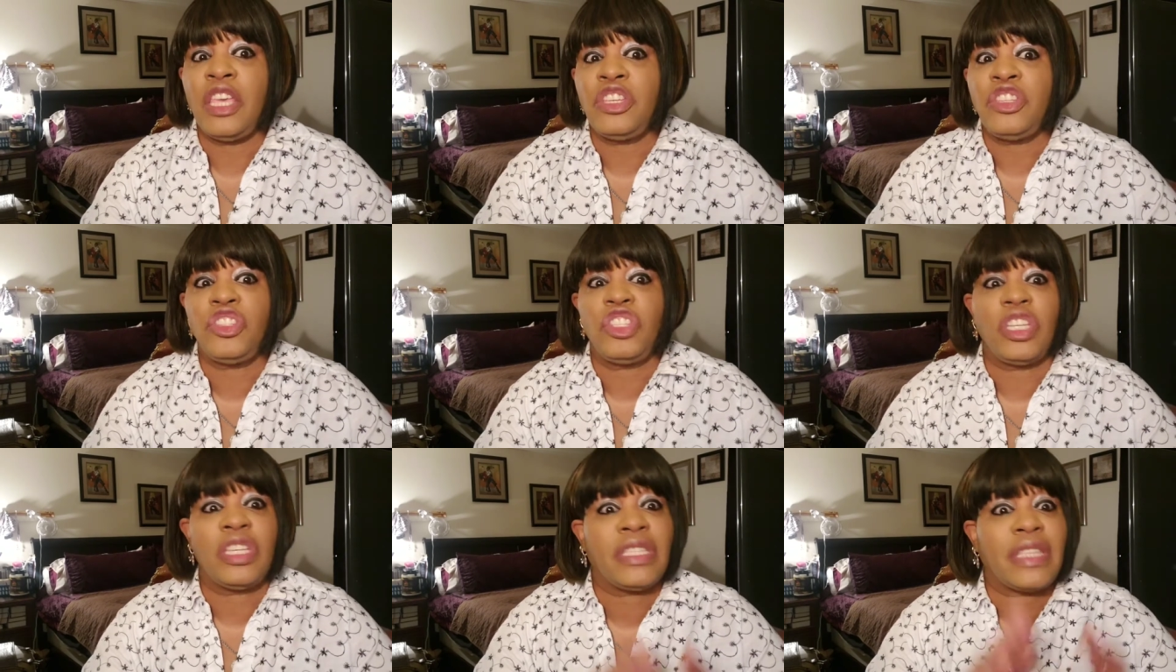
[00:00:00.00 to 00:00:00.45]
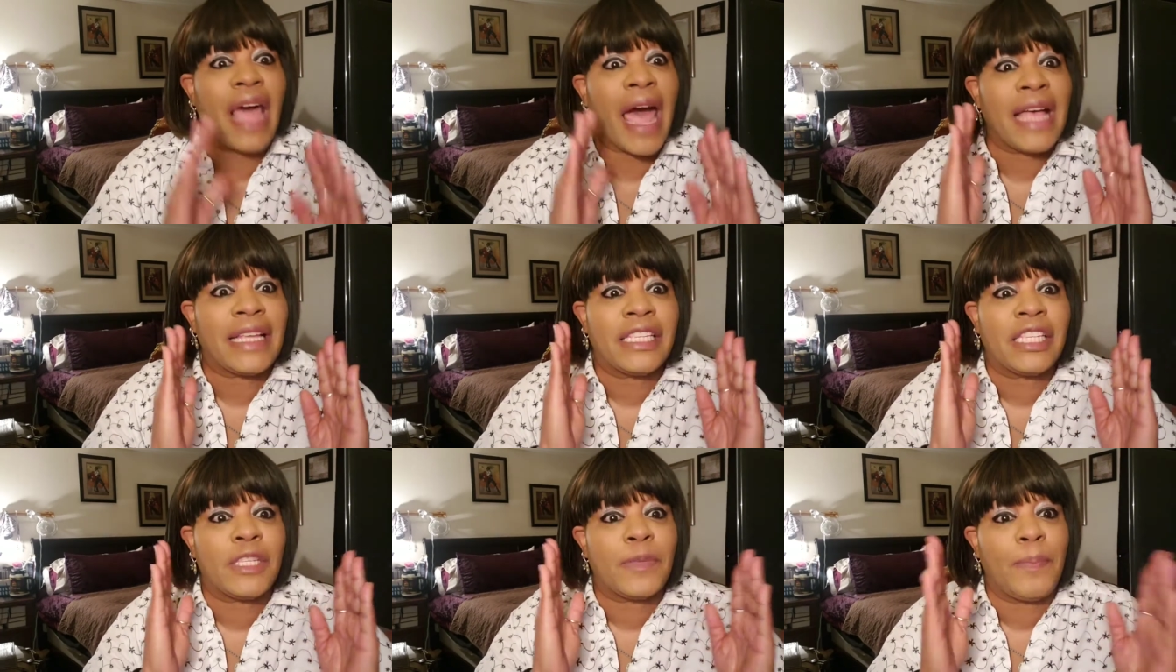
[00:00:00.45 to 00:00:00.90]
It's just
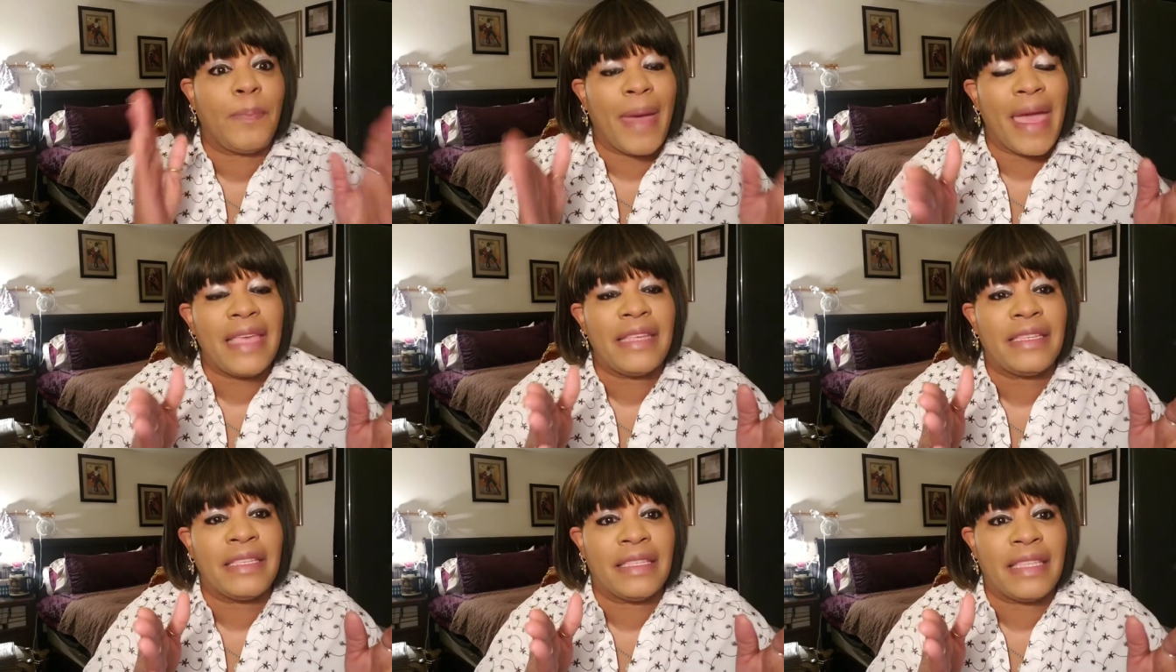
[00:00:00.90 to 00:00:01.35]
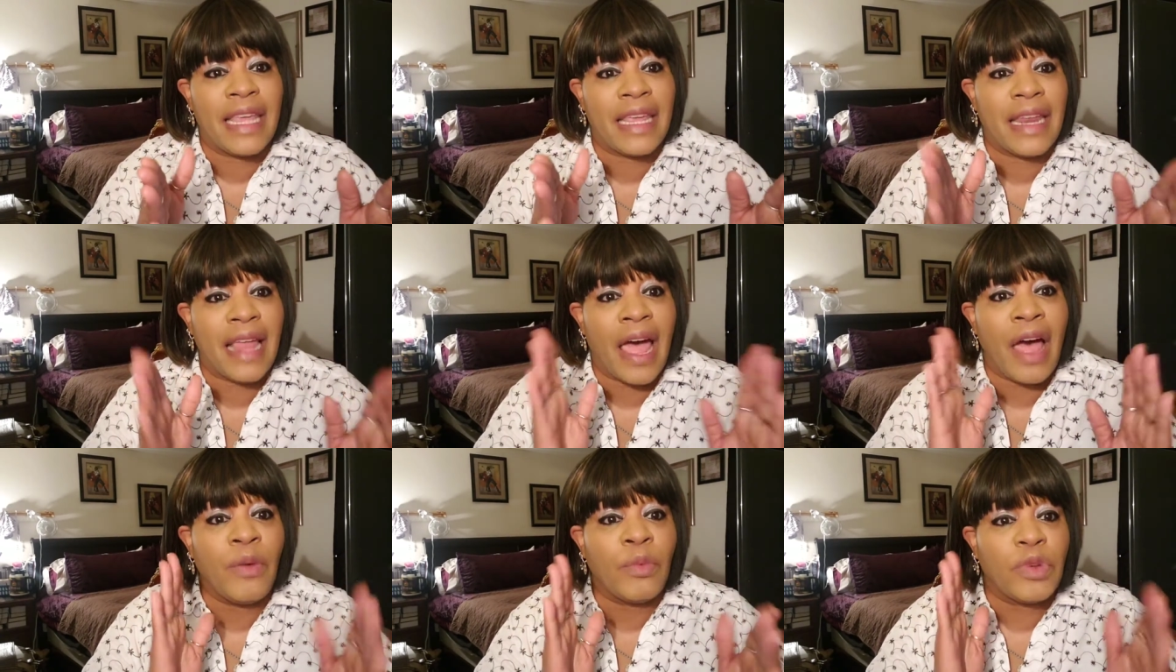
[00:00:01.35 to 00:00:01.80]
I spaced
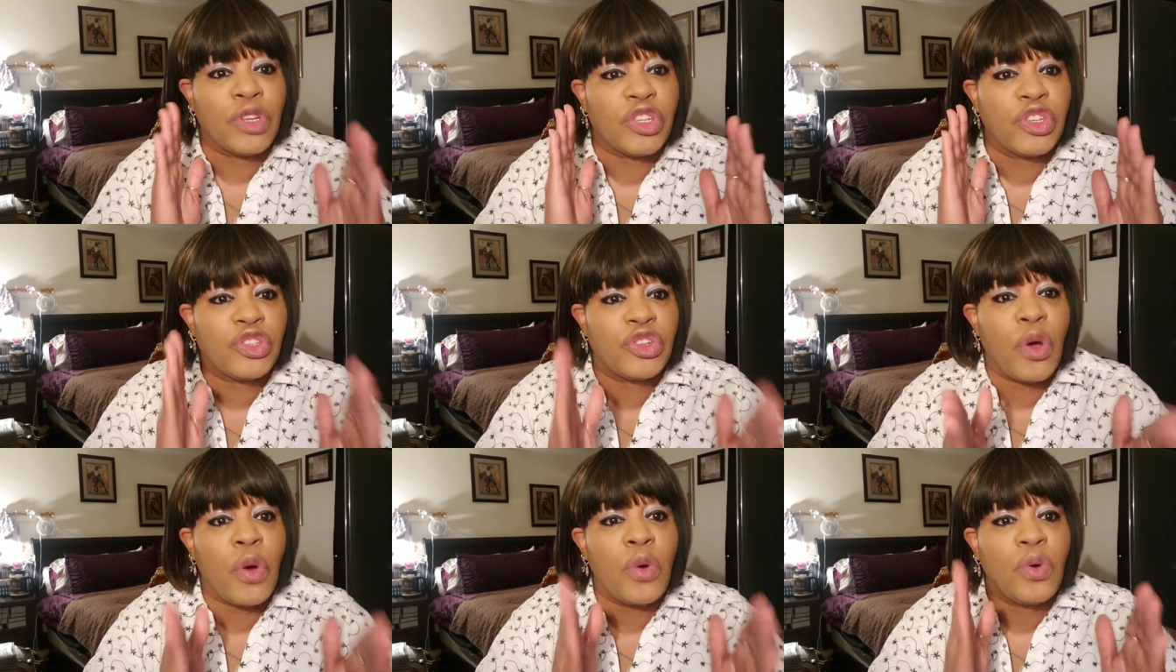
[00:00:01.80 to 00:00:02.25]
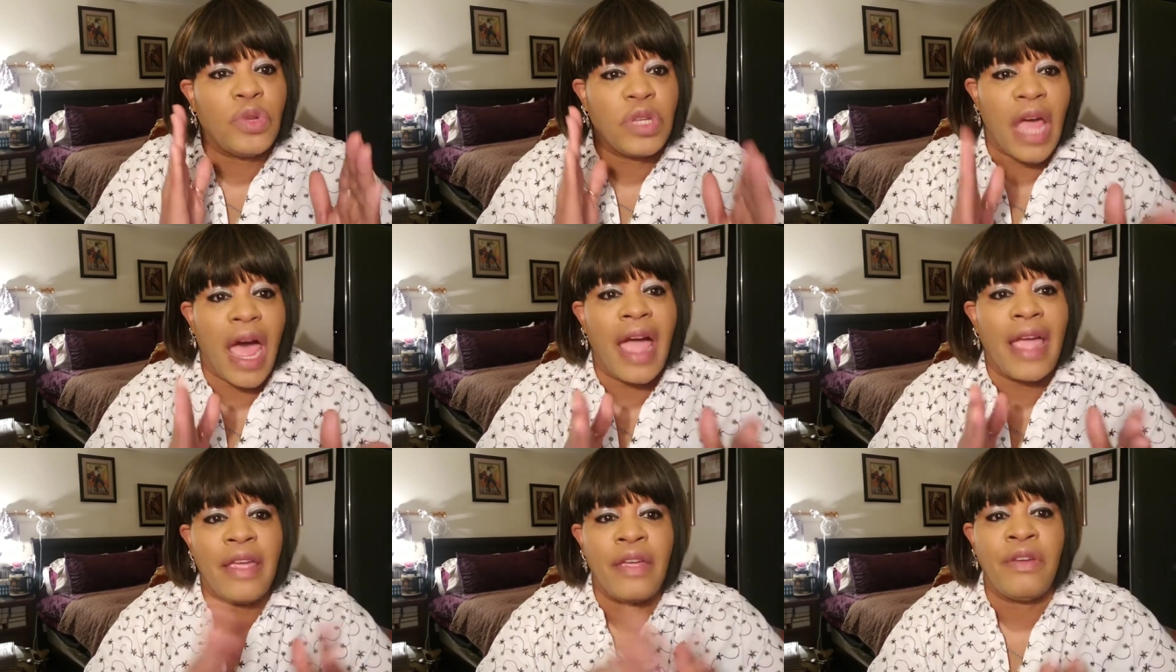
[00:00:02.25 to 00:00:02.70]
it. I was so
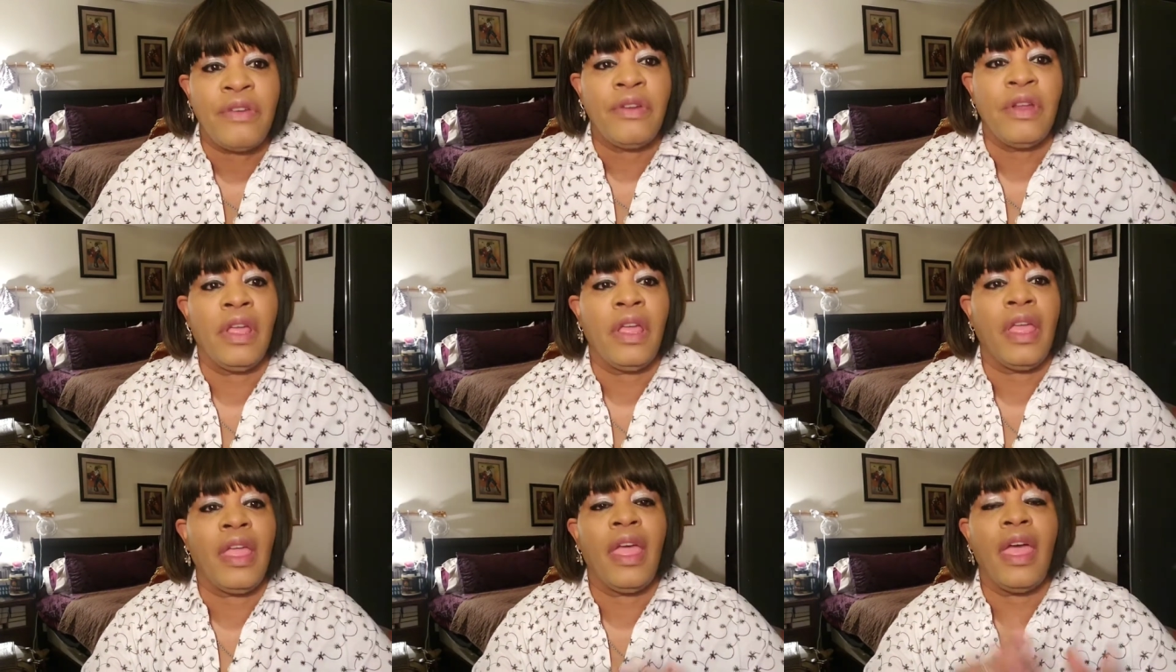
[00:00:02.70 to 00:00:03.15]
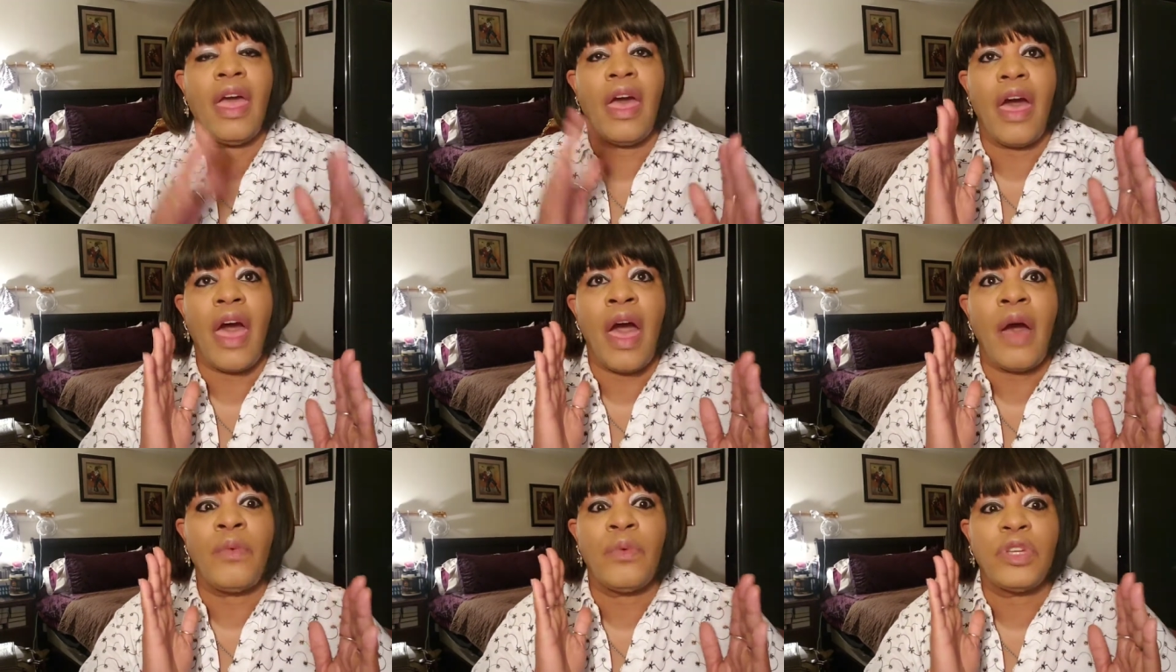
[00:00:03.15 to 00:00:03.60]
tired.
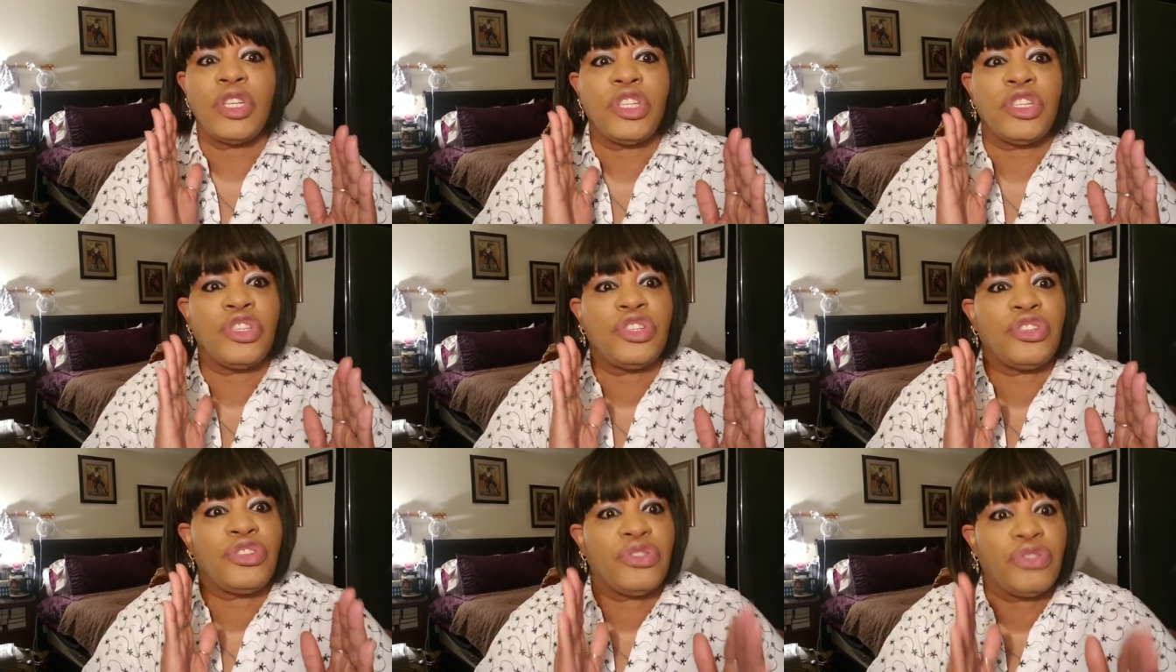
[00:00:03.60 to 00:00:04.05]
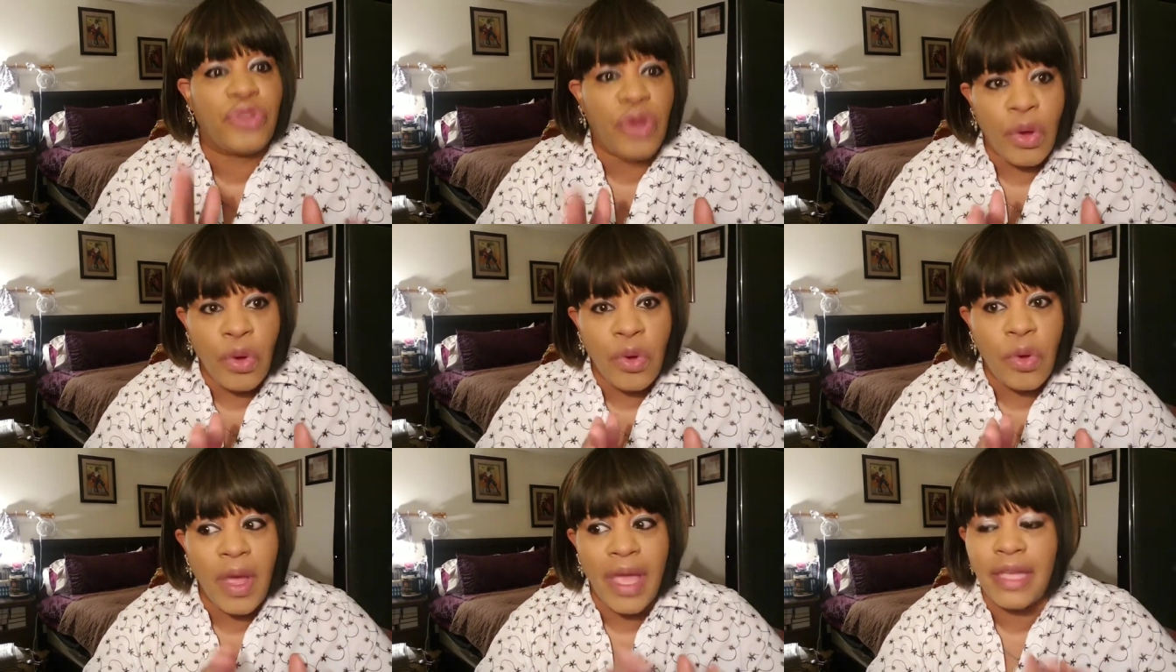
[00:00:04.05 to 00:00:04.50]
I was
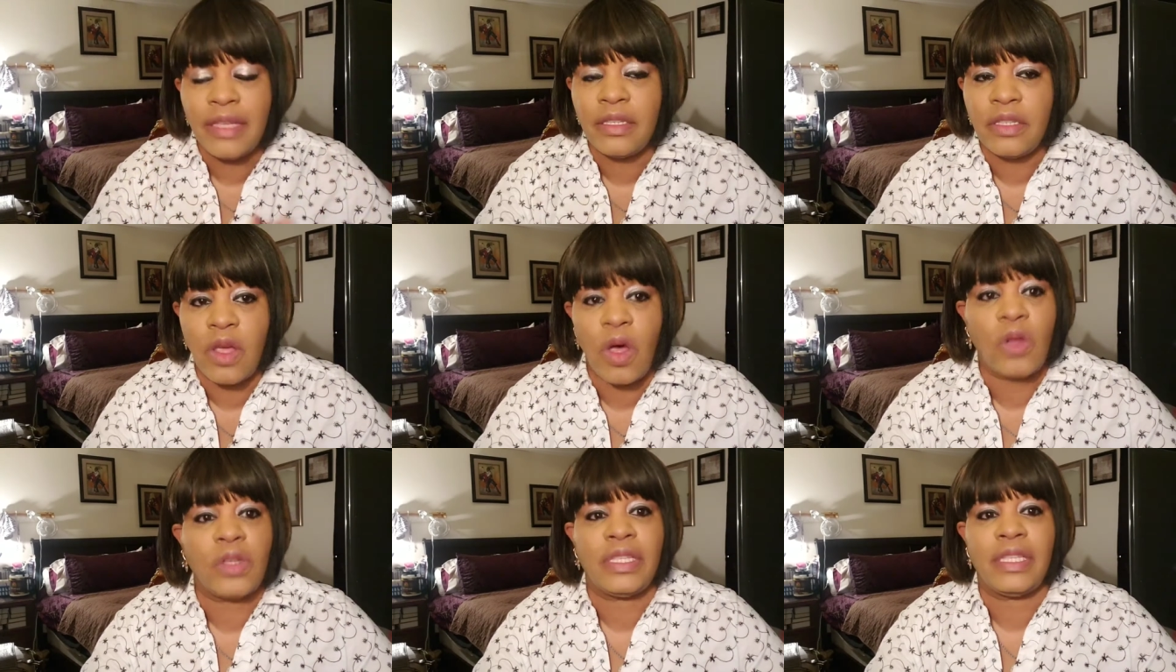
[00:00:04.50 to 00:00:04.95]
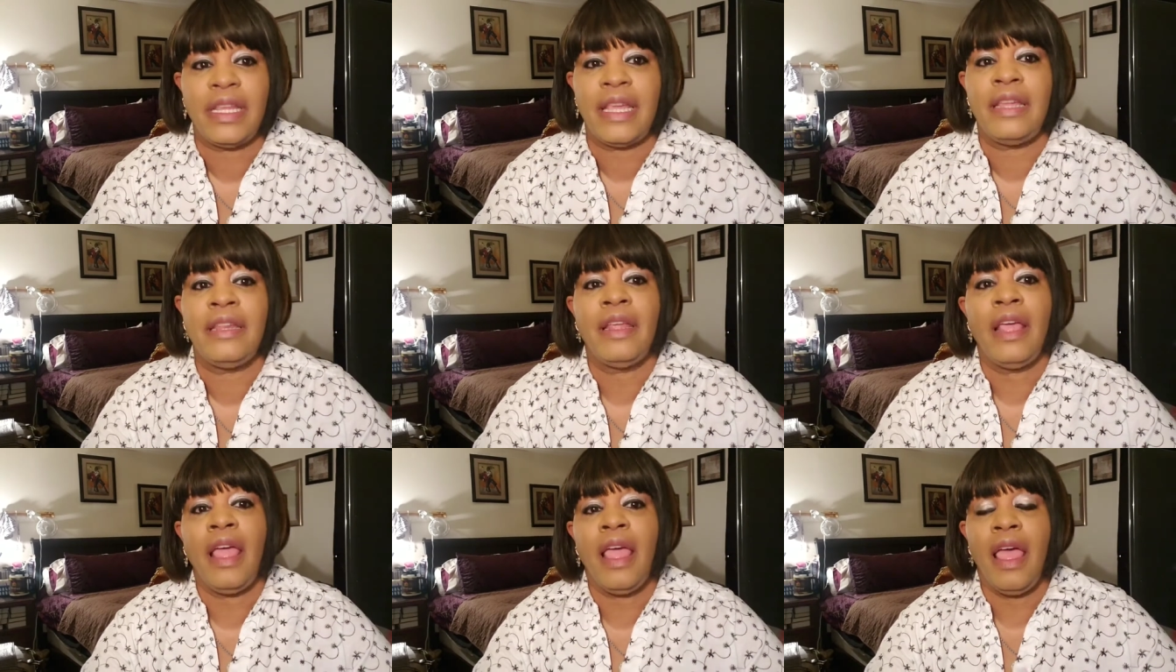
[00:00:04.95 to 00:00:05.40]
so
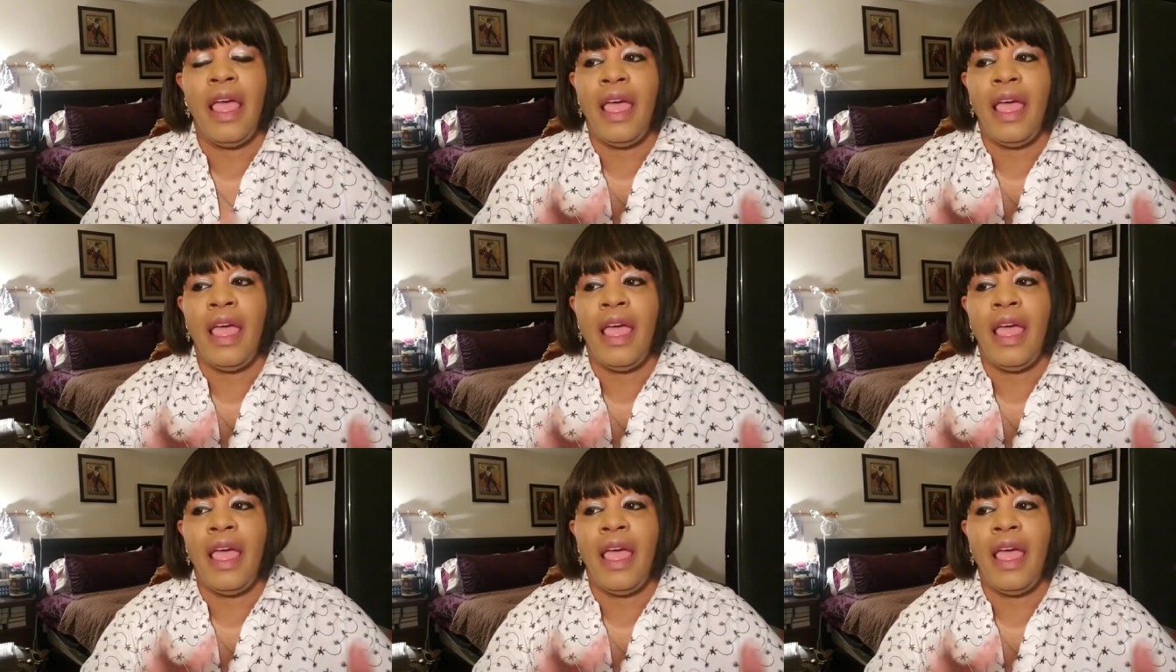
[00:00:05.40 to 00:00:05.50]
exhausted.